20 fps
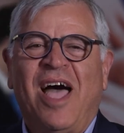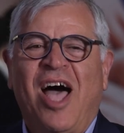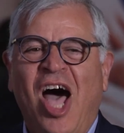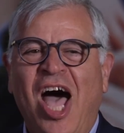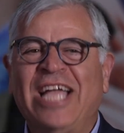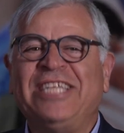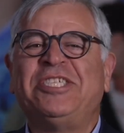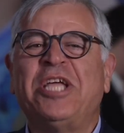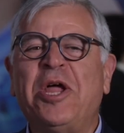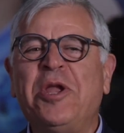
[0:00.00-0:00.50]

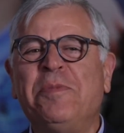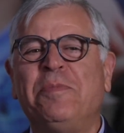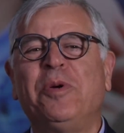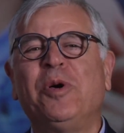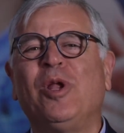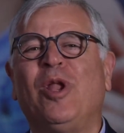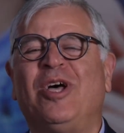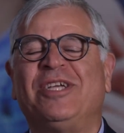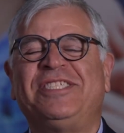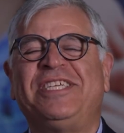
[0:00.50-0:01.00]
Hi, Tony
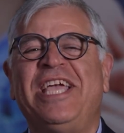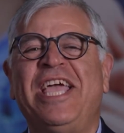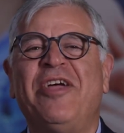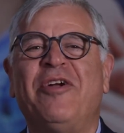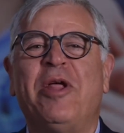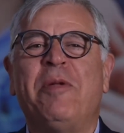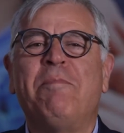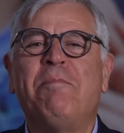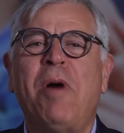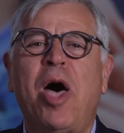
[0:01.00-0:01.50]
Poulos
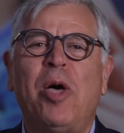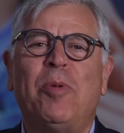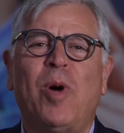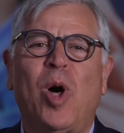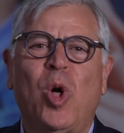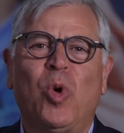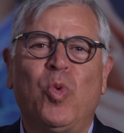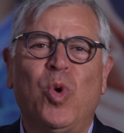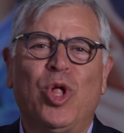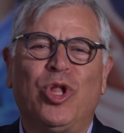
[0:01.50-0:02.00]
here at
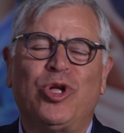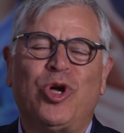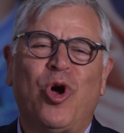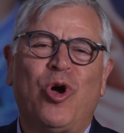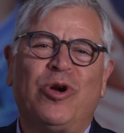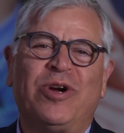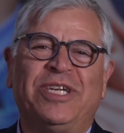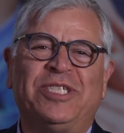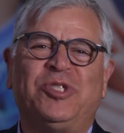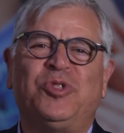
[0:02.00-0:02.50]
Mobile World
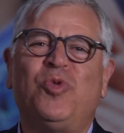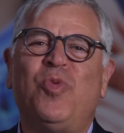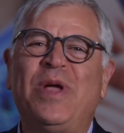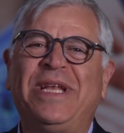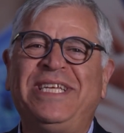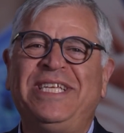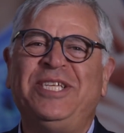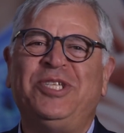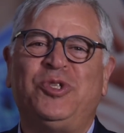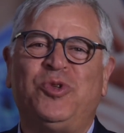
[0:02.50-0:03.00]
Congress
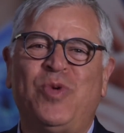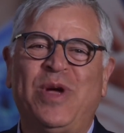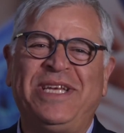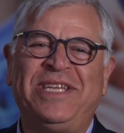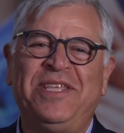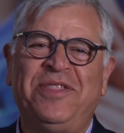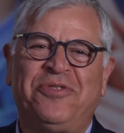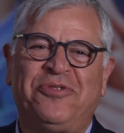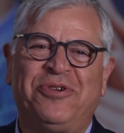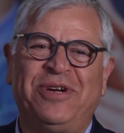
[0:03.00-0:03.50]

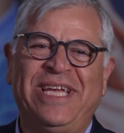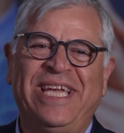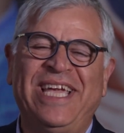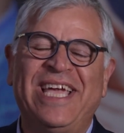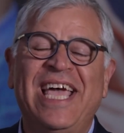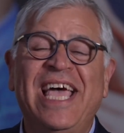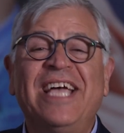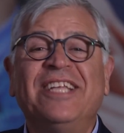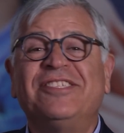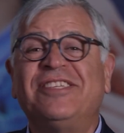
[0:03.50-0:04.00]
2023.
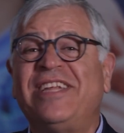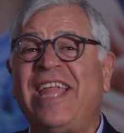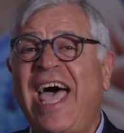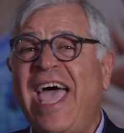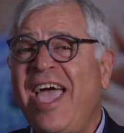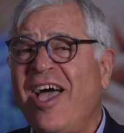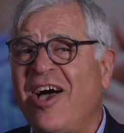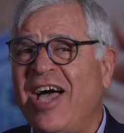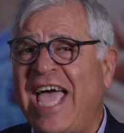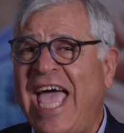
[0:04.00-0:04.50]

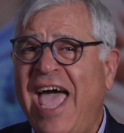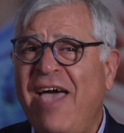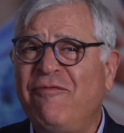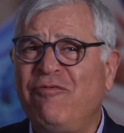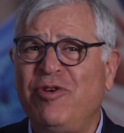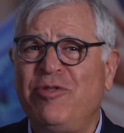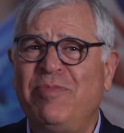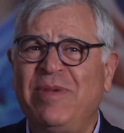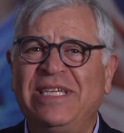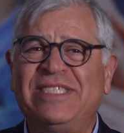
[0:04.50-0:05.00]
Today I have
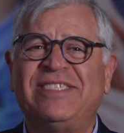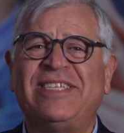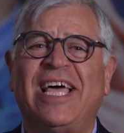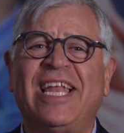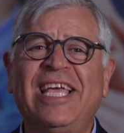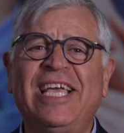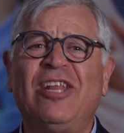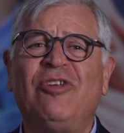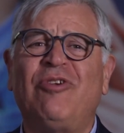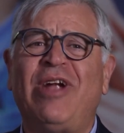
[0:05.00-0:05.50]
with me
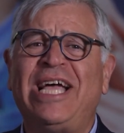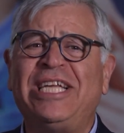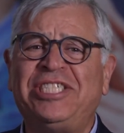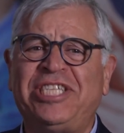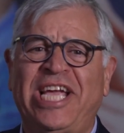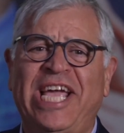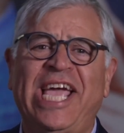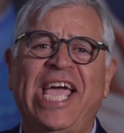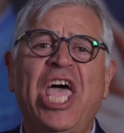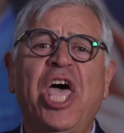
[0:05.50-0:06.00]
Salil
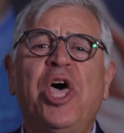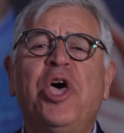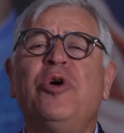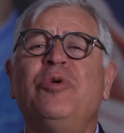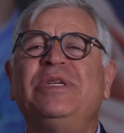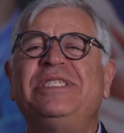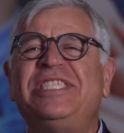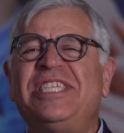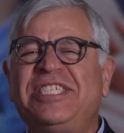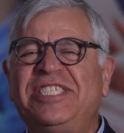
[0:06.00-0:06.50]
Raje,
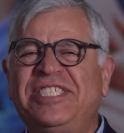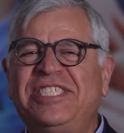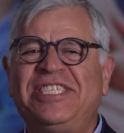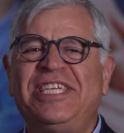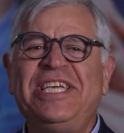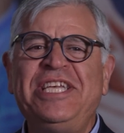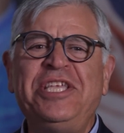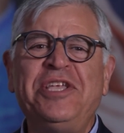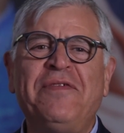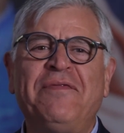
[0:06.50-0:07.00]
who is the
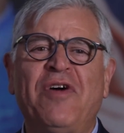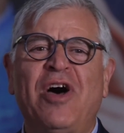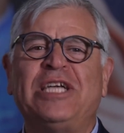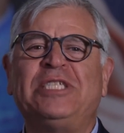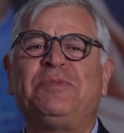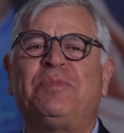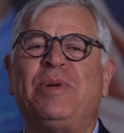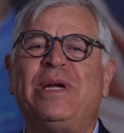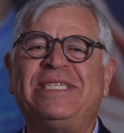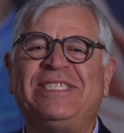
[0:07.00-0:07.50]
Senior
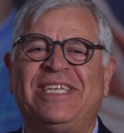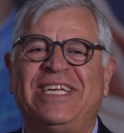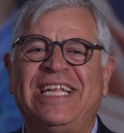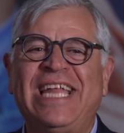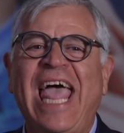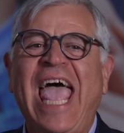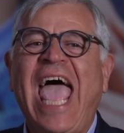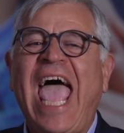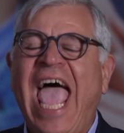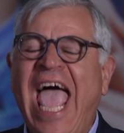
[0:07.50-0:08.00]
Vice
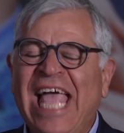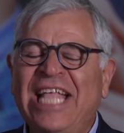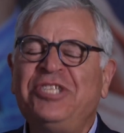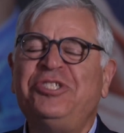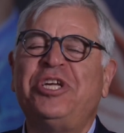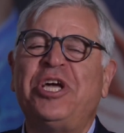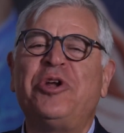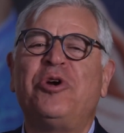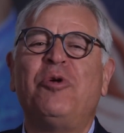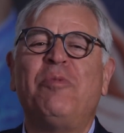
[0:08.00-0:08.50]
President and
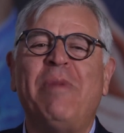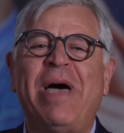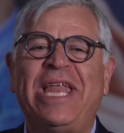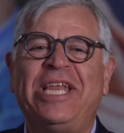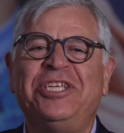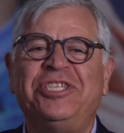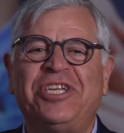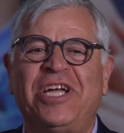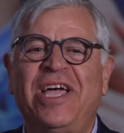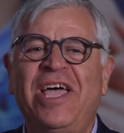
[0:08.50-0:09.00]
General
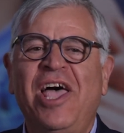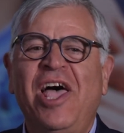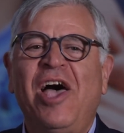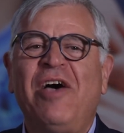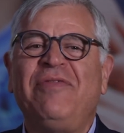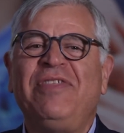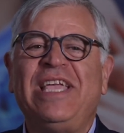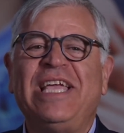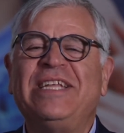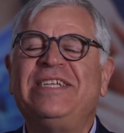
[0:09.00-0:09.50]
Manager
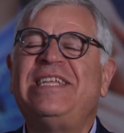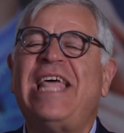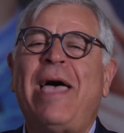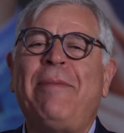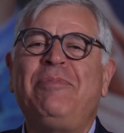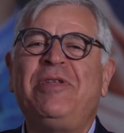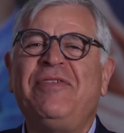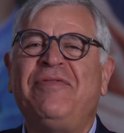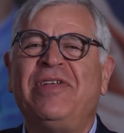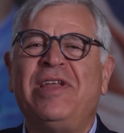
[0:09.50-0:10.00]
of the
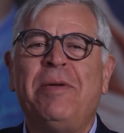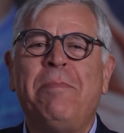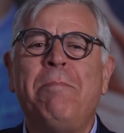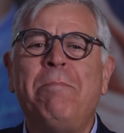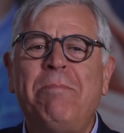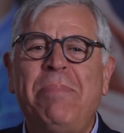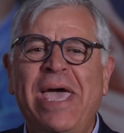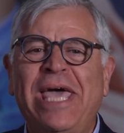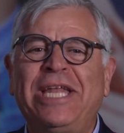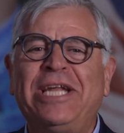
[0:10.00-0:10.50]
Adaptive and
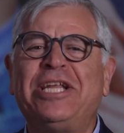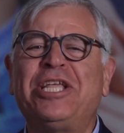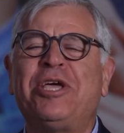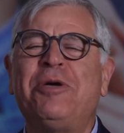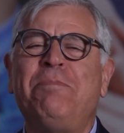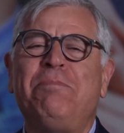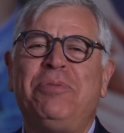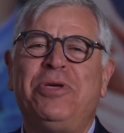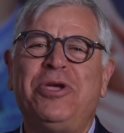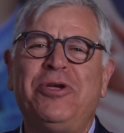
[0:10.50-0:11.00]
Embedded
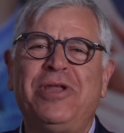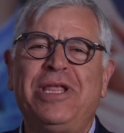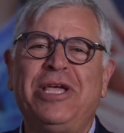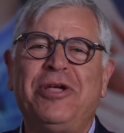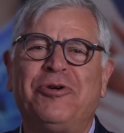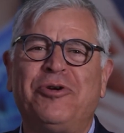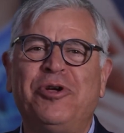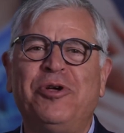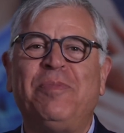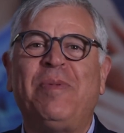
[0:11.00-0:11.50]
Computing
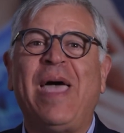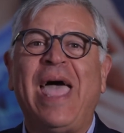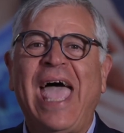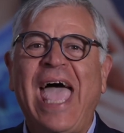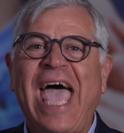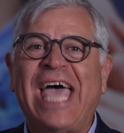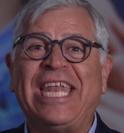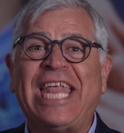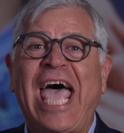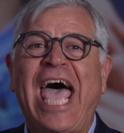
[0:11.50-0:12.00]
Group
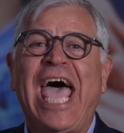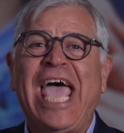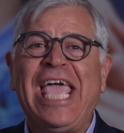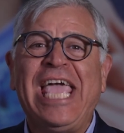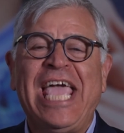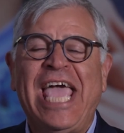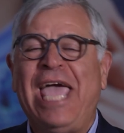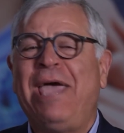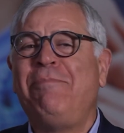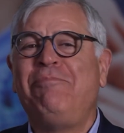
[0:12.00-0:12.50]
at
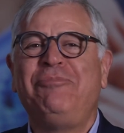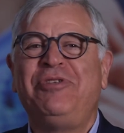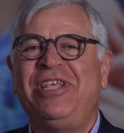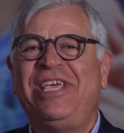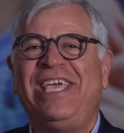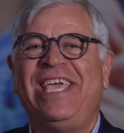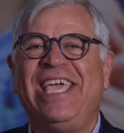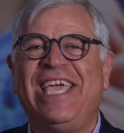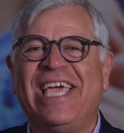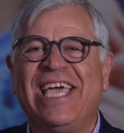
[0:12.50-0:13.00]

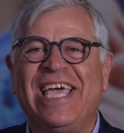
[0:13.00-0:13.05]
AMD.